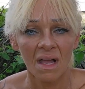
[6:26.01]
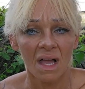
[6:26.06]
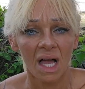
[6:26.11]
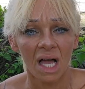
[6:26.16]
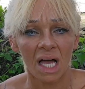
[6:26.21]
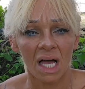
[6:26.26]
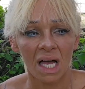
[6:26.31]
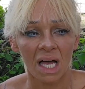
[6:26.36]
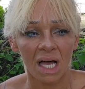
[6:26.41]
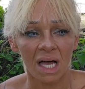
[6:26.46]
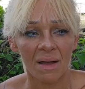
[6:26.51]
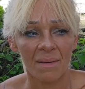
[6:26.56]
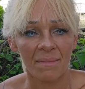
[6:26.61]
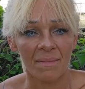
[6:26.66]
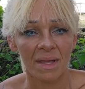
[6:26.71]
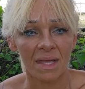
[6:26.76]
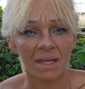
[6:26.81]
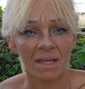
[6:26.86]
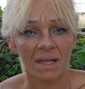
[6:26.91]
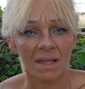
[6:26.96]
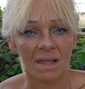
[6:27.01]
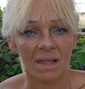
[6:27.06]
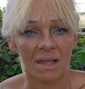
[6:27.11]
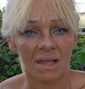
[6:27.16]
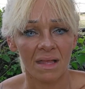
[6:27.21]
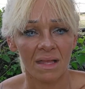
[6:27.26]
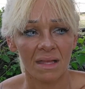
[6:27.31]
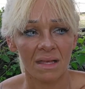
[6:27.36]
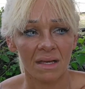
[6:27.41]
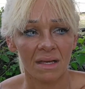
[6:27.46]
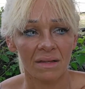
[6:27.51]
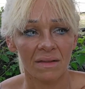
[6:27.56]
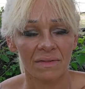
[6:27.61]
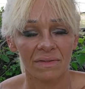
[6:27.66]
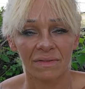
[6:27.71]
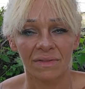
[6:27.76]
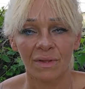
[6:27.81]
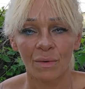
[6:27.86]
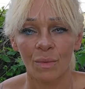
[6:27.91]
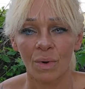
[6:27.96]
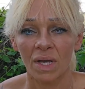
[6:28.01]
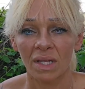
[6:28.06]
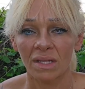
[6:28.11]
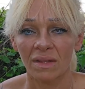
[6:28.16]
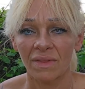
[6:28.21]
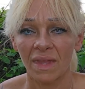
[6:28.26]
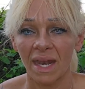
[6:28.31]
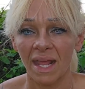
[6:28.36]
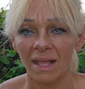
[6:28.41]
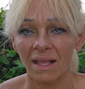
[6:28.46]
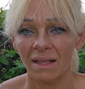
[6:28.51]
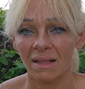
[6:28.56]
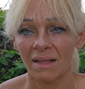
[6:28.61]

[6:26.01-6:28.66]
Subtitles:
The one that I